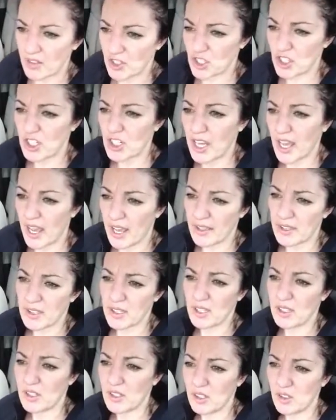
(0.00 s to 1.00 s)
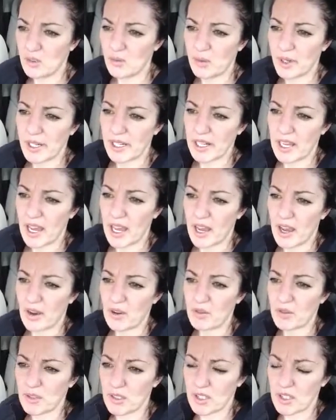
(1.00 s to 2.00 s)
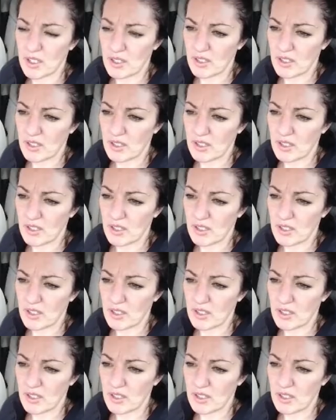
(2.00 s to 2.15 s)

she has a new one out.